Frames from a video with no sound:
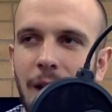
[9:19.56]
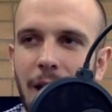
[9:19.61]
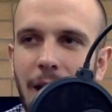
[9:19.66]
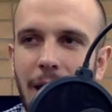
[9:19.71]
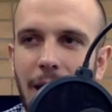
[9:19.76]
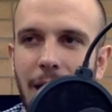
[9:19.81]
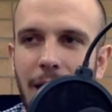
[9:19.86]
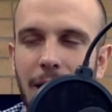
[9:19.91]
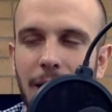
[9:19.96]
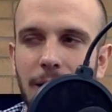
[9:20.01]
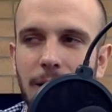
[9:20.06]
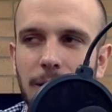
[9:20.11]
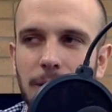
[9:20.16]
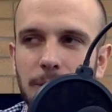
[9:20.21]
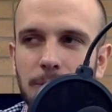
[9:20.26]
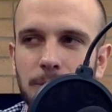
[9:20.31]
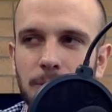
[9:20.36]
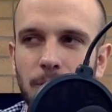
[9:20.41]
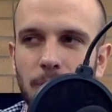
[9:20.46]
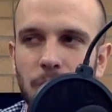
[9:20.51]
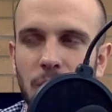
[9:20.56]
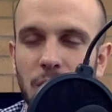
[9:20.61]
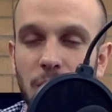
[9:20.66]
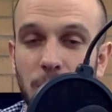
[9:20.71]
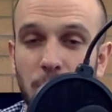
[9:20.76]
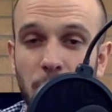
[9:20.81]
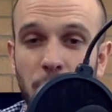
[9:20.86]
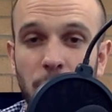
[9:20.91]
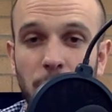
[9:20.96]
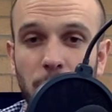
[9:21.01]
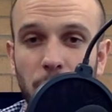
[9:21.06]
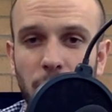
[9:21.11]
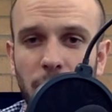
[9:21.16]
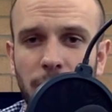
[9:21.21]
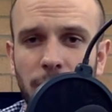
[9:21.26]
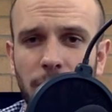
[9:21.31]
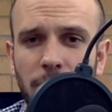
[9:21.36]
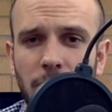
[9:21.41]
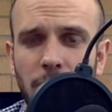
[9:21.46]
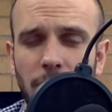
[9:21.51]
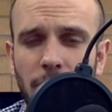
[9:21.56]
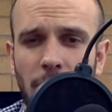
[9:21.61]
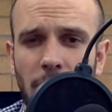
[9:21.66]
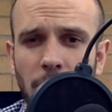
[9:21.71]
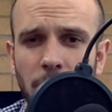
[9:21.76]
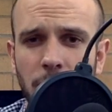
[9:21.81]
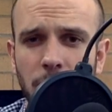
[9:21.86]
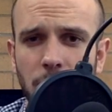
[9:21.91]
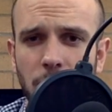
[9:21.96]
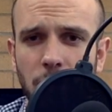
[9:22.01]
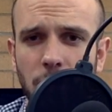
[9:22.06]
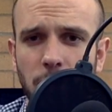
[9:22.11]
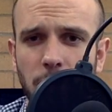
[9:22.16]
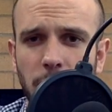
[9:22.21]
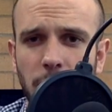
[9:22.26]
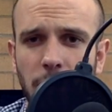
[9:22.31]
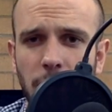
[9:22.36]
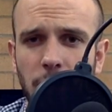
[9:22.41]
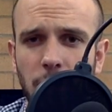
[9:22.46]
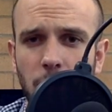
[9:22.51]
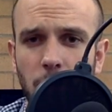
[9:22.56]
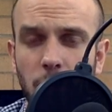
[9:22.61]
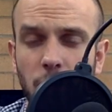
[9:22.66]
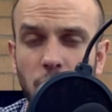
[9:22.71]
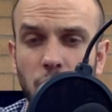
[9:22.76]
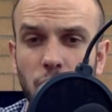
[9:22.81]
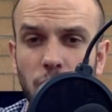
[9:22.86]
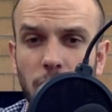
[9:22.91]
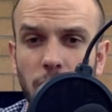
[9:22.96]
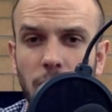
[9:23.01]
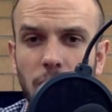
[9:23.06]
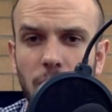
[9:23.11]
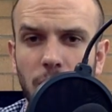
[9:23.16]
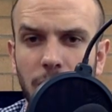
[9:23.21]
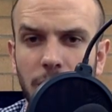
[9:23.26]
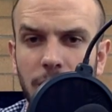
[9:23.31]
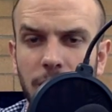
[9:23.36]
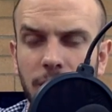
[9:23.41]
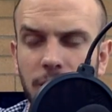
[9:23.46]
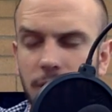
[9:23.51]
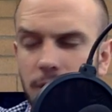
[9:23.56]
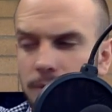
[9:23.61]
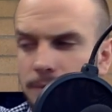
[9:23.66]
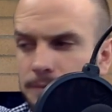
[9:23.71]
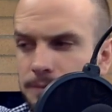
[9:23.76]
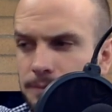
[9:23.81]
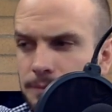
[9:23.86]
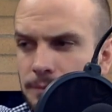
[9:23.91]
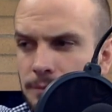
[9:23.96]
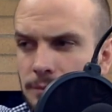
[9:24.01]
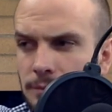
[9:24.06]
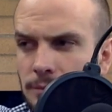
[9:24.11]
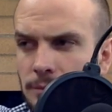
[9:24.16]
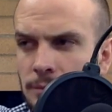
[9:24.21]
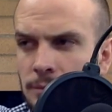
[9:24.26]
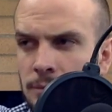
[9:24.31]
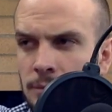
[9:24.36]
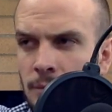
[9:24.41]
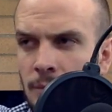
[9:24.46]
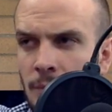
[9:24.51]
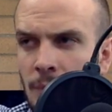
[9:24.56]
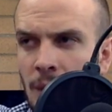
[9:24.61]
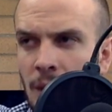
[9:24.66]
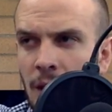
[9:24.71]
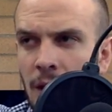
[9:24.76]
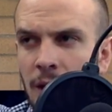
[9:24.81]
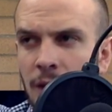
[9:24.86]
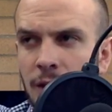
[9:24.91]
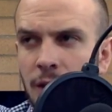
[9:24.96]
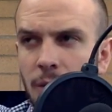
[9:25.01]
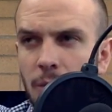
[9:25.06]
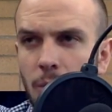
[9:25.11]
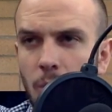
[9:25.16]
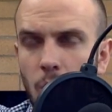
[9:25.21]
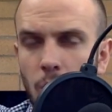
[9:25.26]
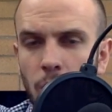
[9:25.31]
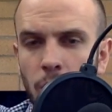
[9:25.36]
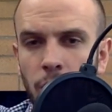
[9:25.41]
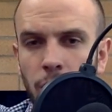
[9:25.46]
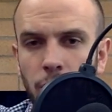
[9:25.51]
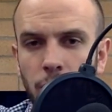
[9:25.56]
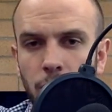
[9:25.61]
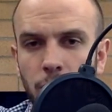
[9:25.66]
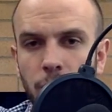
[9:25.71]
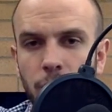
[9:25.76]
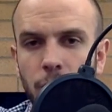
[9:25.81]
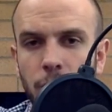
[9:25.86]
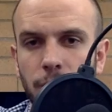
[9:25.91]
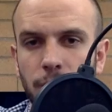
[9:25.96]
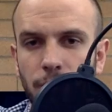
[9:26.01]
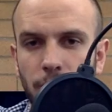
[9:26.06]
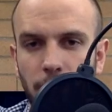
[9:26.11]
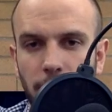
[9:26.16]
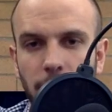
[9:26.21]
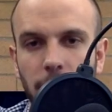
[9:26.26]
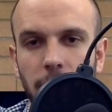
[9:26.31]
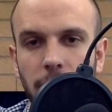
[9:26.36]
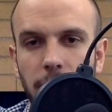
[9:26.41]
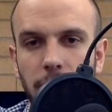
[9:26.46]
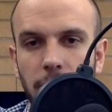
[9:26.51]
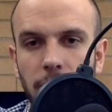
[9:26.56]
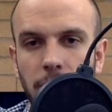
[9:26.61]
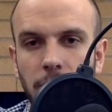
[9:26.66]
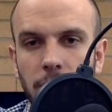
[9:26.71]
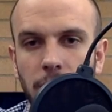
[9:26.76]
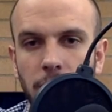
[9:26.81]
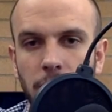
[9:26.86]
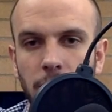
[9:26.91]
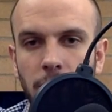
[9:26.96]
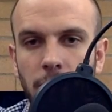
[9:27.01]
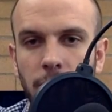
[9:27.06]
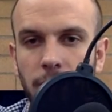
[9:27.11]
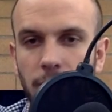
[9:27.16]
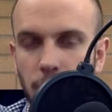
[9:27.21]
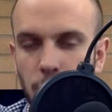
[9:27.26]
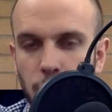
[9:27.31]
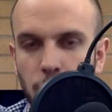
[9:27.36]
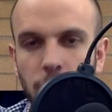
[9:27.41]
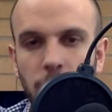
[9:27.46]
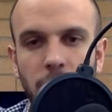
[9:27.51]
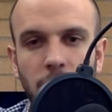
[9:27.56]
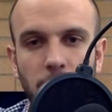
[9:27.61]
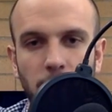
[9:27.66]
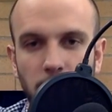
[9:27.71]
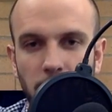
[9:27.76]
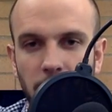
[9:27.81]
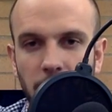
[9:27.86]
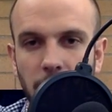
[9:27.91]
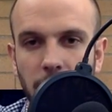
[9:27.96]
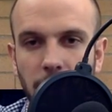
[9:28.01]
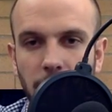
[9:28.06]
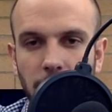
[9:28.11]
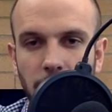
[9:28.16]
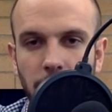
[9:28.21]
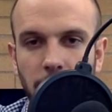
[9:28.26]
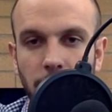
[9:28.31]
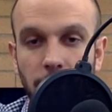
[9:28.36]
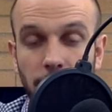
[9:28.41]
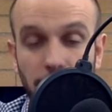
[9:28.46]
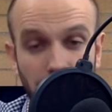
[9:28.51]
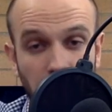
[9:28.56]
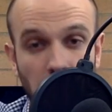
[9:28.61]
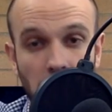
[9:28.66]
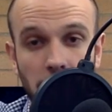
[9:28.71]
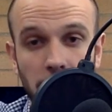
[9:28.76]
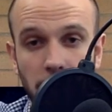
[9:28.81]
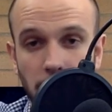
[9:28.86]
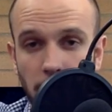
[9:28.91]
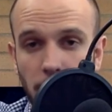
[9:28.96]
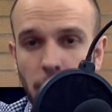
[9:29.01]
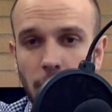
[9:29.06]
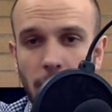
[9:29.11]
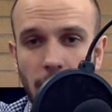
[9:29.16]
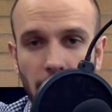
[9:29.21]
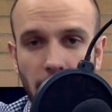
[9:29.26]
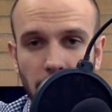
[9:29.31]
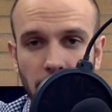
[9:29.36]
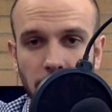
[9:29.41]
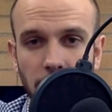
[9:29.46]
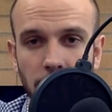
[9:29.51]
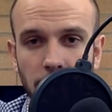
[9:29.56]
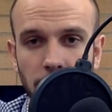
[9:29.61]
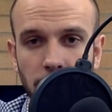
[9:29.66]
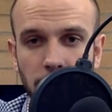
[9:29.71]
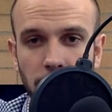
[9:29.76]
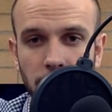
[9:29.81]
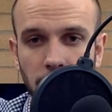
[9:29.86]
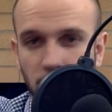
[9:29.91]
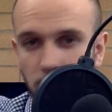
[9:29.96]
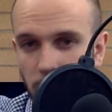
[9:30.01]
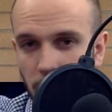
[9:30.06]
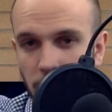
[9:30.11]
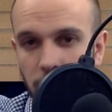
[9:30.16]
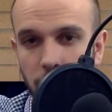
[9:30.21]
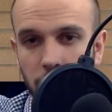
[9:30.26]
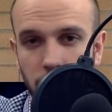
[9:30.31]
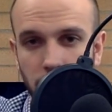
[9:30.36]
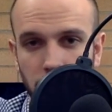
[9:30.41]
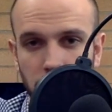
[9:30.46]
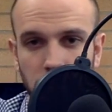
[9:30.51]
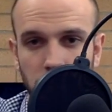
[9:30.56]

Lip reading: And to put it briefly, if I was to explain to you what Trello is, it's a more user-friendly, visually appealing, fun and interactive spreadsheet.